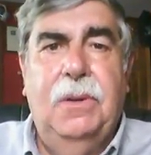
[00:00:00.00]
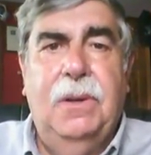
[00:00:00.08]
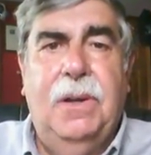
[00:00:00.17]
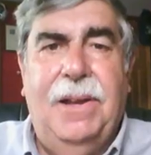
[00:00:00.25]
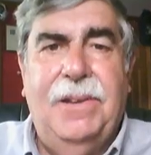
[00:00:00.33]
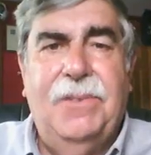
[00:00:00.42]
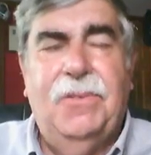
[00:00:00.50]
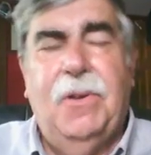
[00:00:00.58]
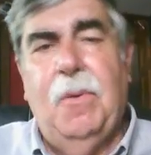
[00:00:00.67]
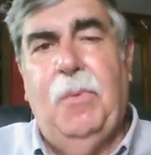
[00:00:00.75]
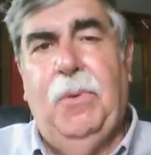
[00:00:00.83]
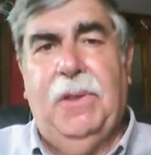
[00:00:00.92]
kind of
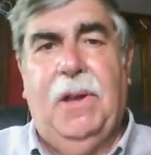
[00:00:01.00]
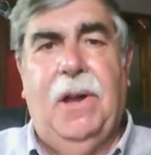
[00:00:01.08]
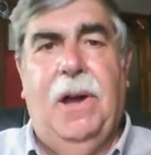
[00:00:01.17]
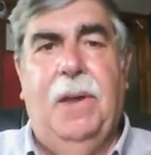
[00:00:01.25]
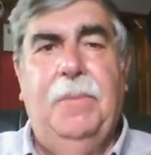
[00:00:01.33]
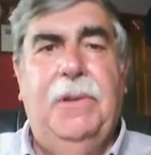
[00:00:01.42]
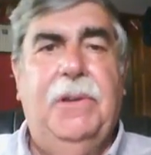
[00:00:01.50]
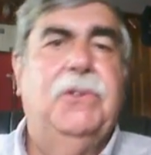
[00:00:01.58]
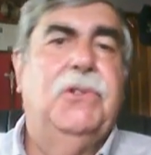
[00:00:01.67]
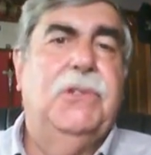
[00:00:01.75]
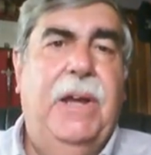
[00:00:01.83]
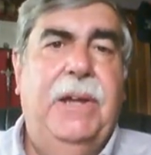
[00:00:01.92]
come up with a common
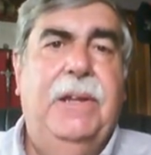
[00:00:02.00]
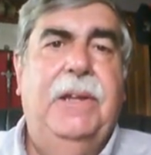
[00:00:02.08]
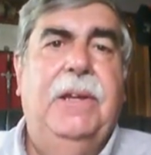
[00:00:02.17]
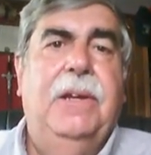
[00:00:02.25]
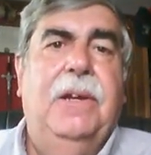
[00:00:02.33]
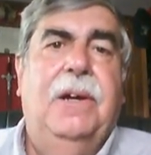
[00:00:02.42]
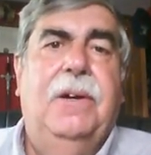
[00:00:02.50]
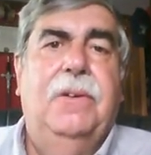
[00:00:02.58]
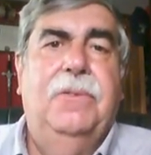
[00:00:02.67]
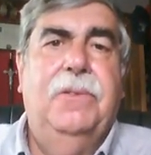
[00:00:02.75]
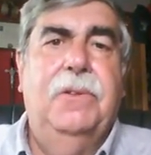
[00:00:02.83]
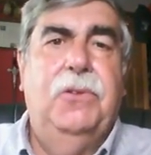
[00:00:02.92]
understanding
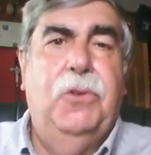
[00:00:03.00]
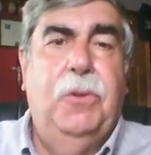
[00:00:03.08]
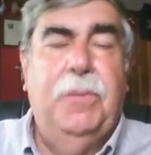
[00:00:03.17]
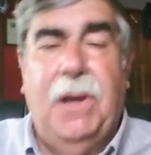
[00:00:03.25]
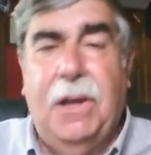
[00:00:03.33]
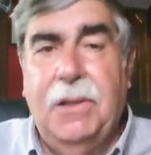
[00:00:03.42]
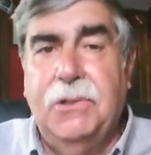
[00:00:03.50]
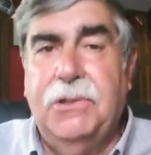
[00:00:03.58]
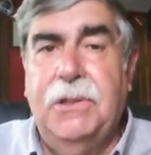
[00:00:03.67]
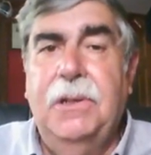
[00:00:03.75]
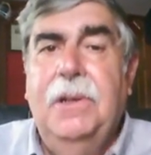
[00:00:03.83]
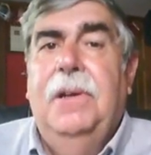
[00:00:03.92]
of the
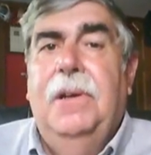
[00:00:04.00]
terminology